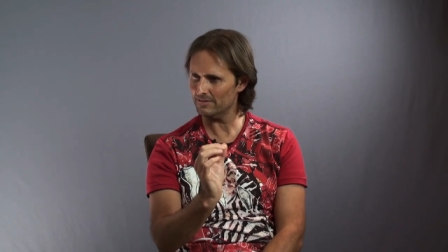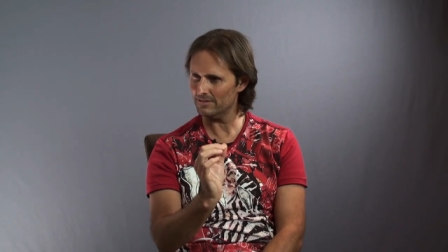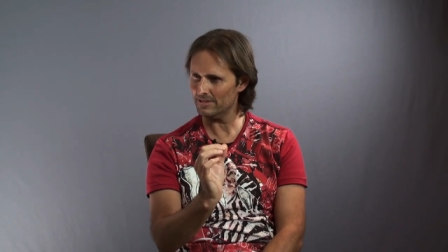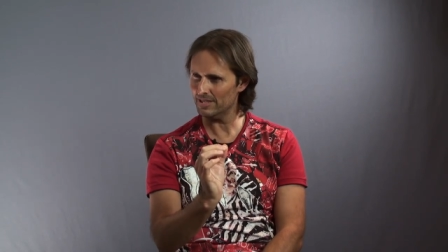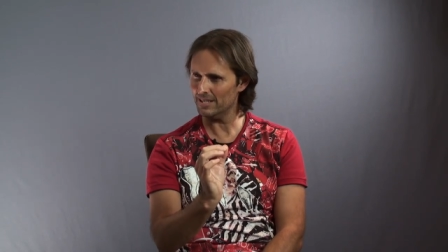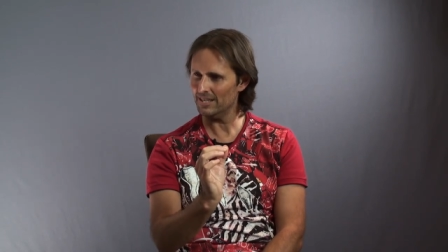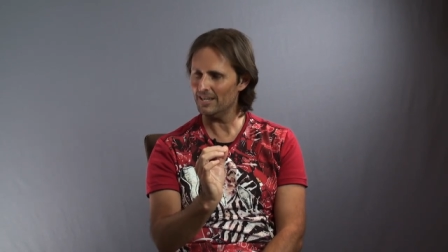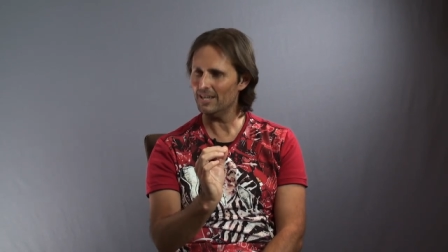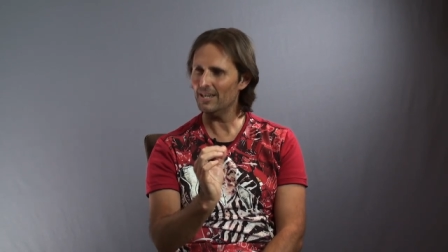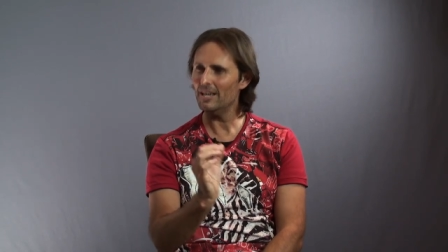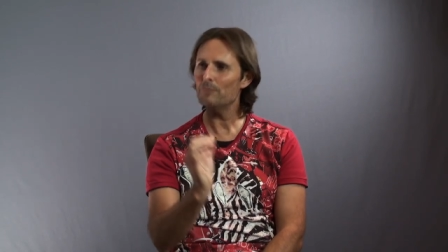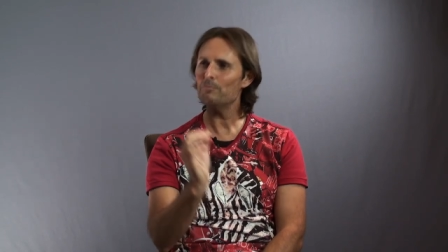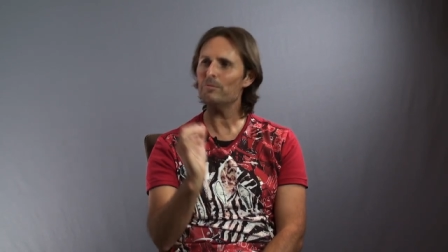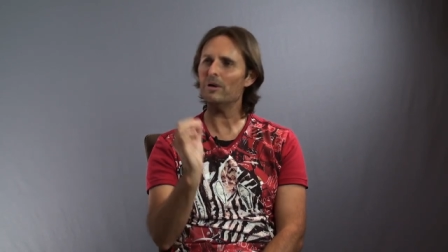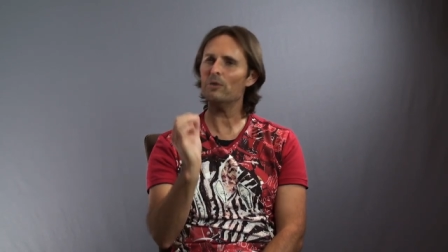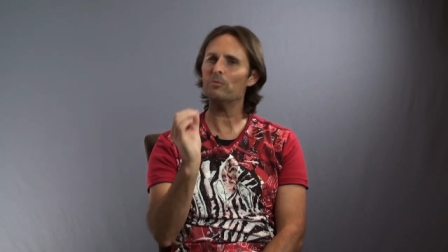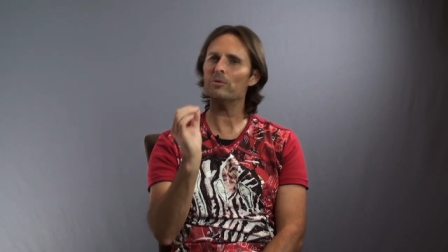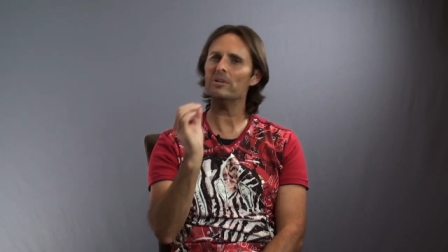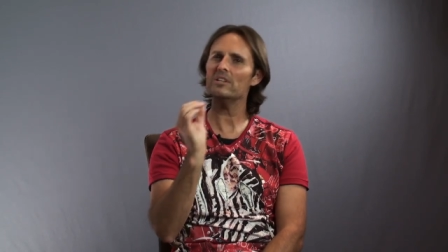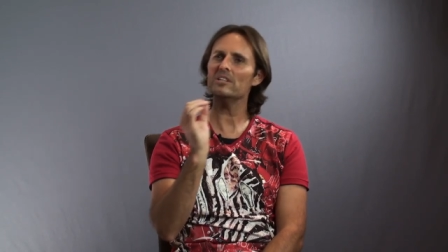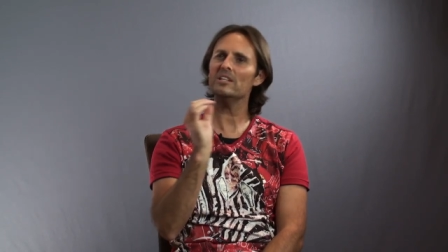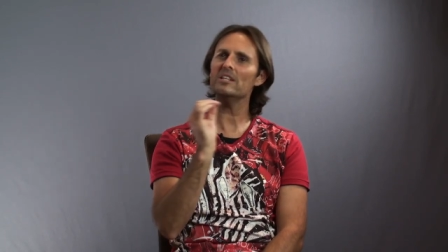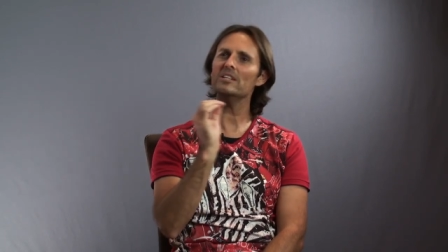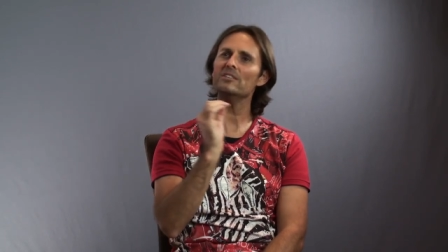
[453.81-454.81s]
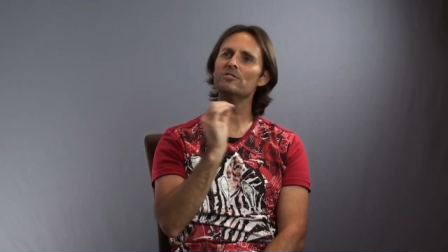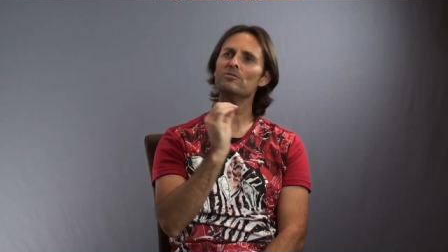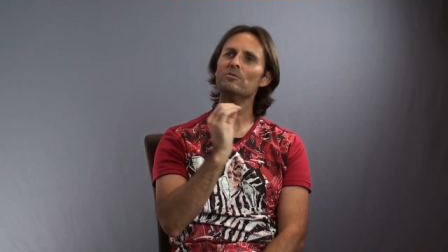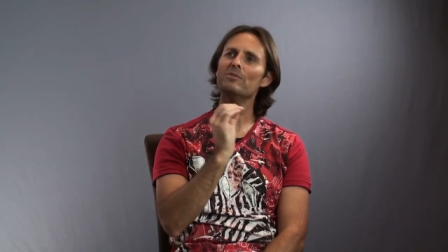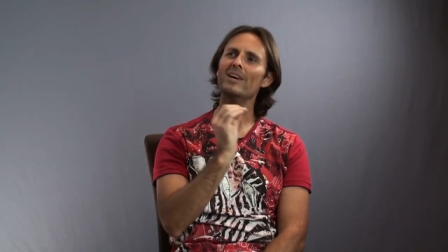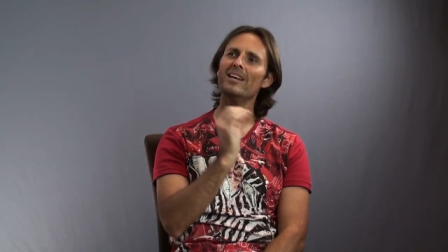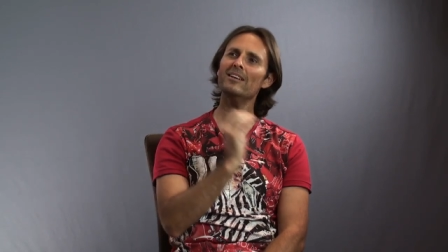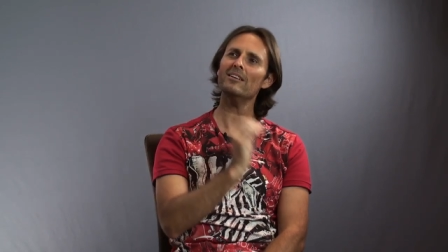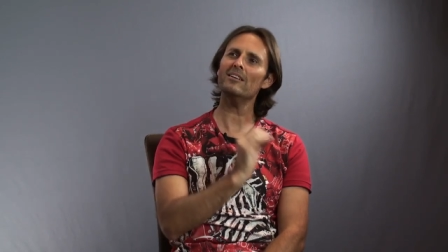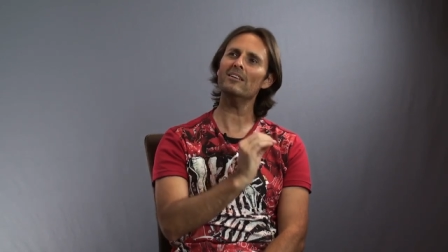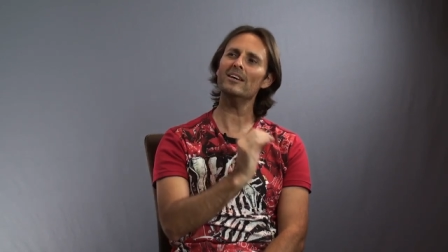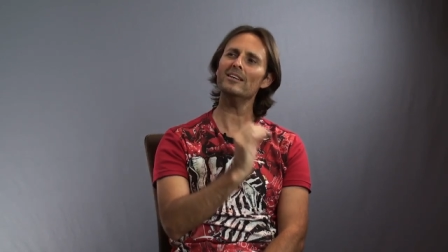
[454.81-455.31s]
Yeah. But we need to
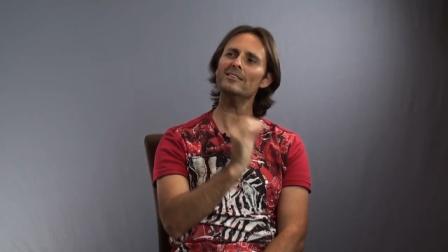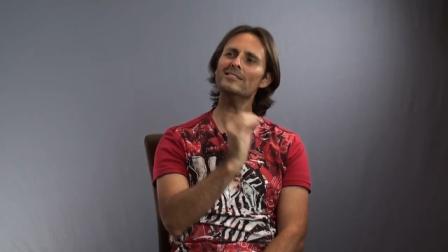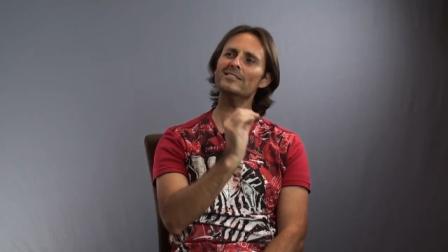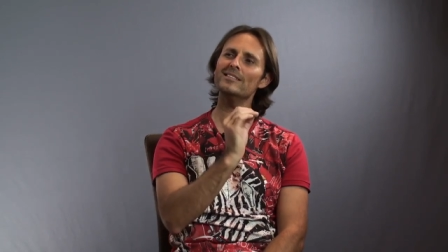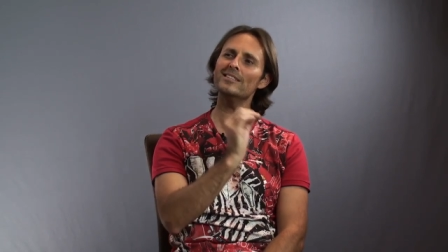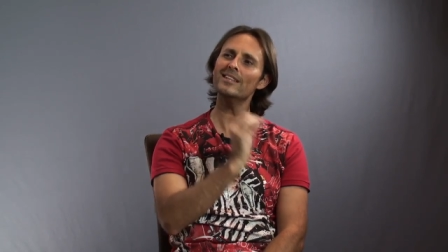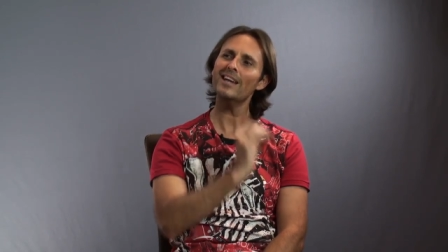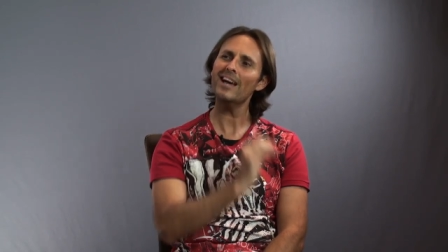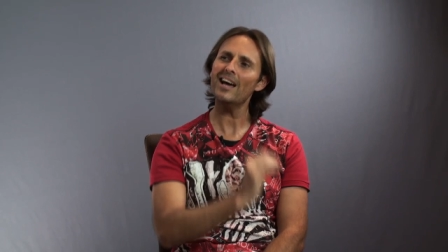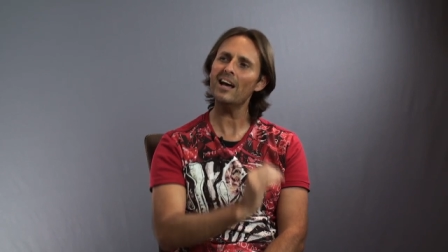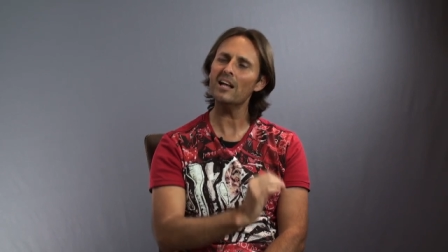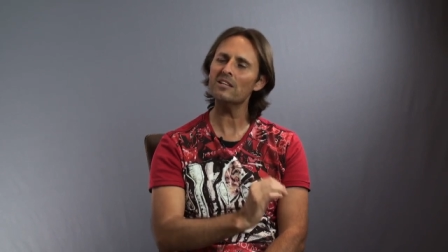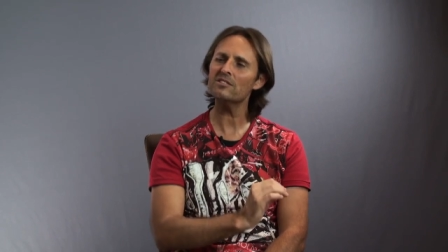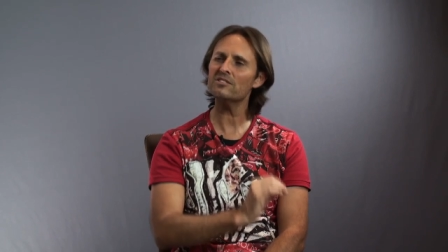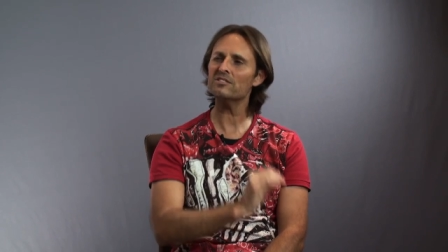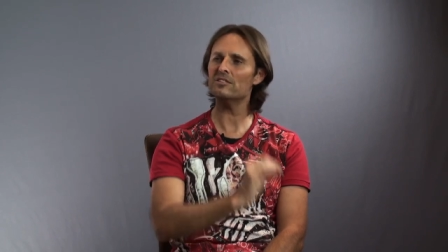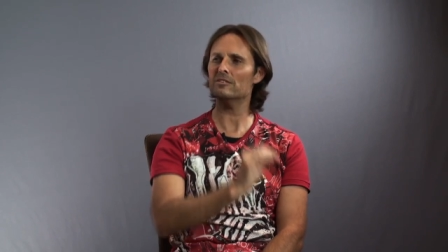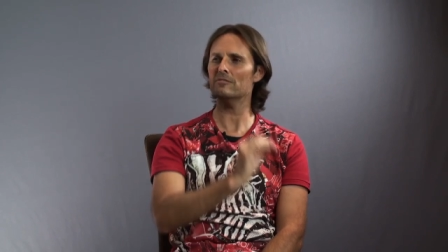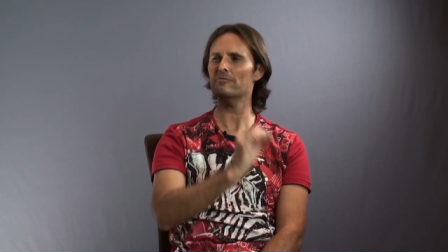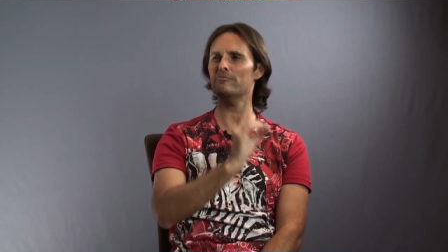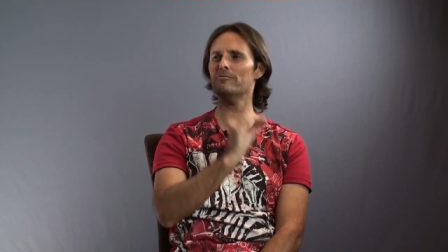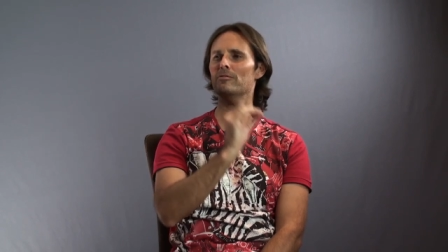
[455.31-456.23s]
analyse the answer